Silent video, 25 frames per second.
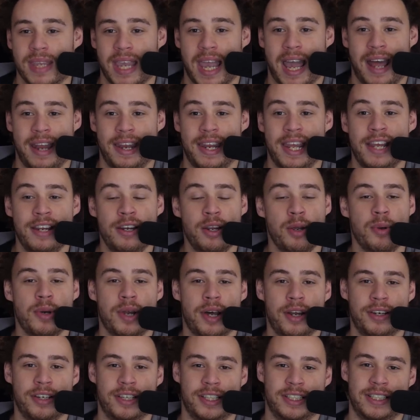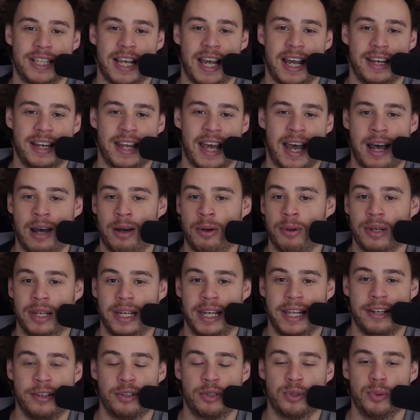and they don't understand how
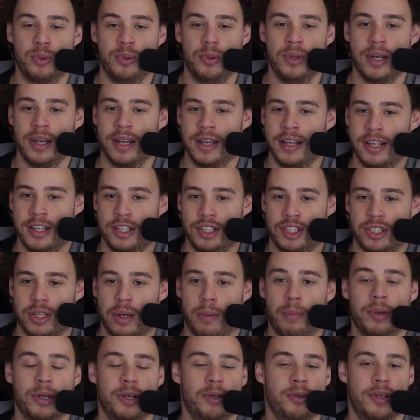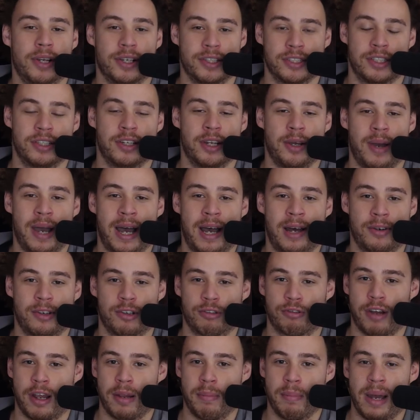little someone who doesn't know how to
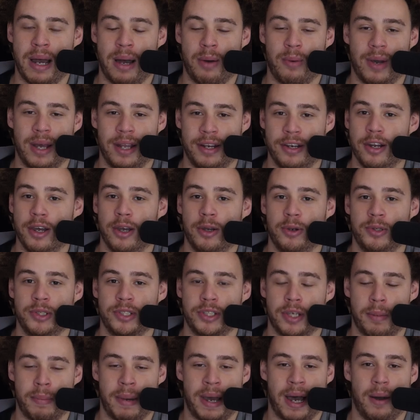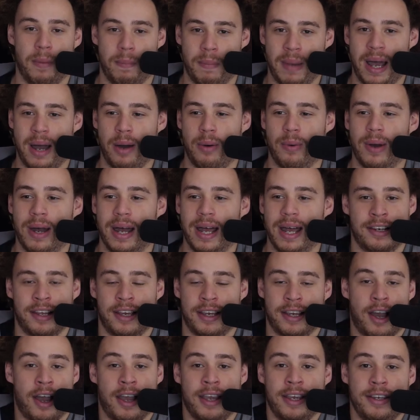write malware knows about malware.
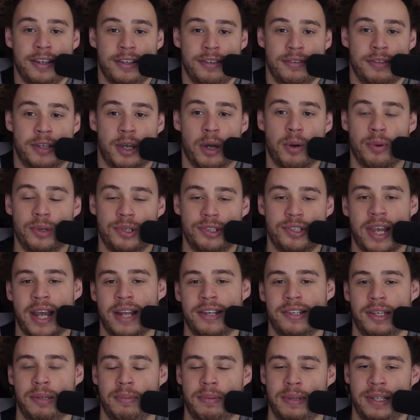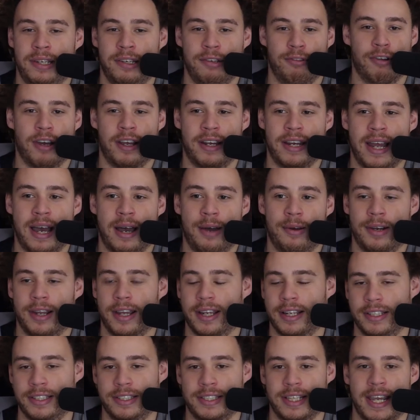Like I can go on ChatGPT right now and
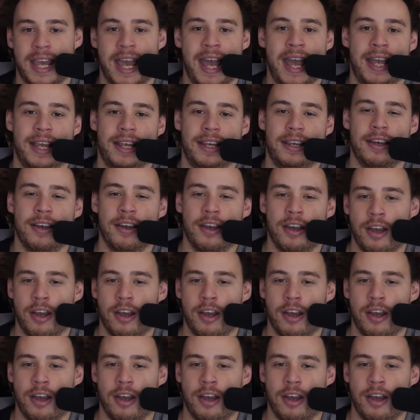I can say, hey,